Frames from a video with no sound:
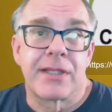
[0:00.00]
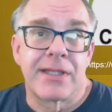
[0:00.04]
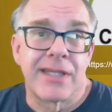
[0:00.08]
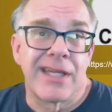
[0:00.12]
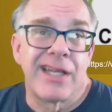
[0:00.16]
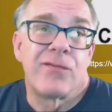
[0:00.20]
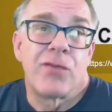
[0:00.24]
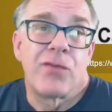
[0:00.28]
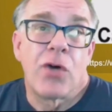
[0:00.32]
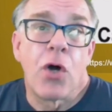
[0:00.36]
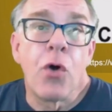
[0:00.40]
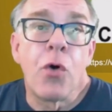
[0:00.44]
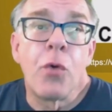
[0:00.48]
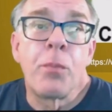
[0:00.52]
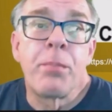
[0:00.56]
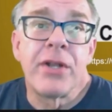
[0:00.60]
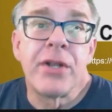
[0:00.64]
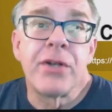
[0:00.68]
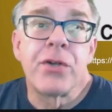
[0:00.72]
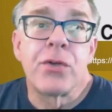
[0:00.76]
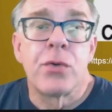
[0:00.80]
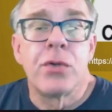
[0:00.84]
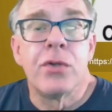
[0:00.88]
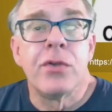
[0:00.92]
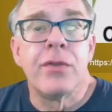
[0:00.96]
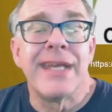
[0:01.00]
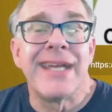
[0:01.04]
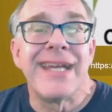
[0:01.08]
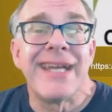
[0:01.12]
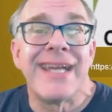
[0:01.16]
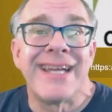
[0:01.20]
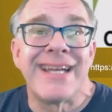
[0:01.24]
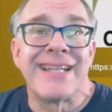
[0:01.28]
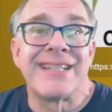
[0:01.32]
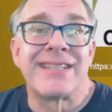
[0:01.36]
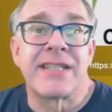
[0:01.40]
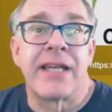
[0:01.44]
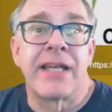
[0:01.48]
kind of open to the
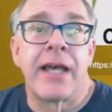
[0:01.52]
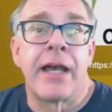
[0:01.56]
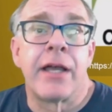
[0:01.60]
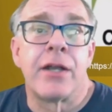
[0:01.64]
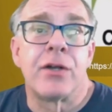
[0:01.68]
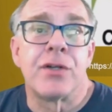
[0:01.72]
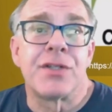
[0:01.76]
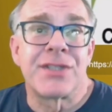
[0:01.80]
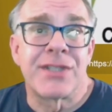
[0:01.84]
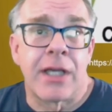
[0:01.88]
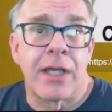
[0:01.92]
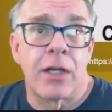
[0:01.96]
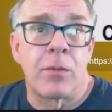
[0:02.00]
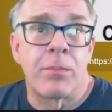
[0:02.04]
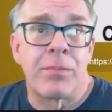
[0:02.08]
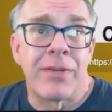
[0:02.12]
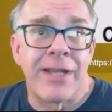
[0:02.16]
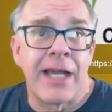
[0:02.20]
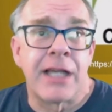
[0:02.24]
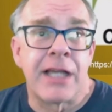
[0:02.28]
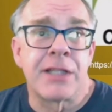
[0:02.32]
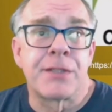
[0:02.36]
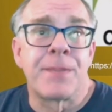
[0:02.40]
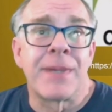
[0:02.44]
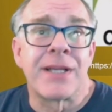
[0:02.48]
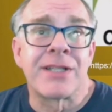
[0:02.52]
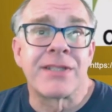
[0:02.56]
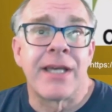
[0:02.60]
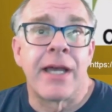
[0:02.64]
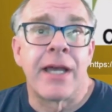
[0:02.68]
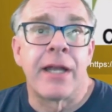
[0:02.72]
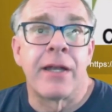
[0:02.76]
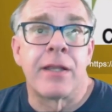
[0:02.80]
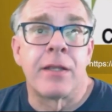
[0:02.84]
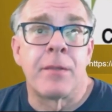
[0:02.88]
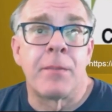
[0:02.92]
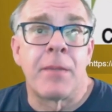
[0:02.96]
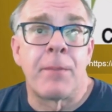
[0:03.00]
inside or cytoplasmic side
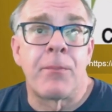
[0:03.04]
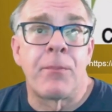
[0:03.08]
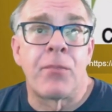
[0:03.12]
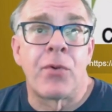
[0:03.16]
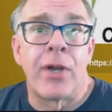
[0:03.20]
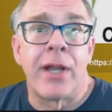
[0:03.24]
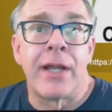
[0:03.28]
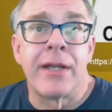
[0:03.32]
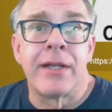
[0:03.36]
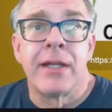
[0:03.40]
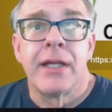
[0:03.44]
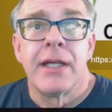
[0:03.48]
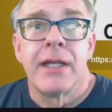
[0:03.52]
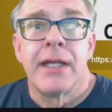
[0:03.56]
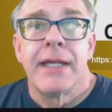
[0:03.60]
of the membrane,